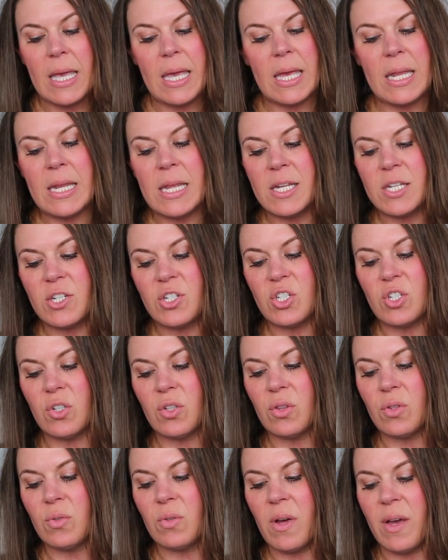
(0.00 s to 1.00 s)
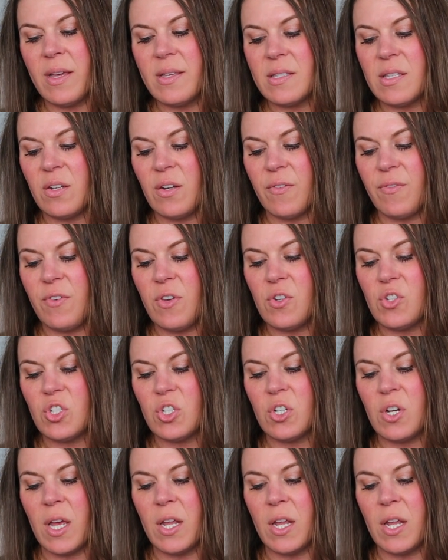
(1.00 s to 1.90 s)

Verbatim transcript: Any additional through hikes in your future?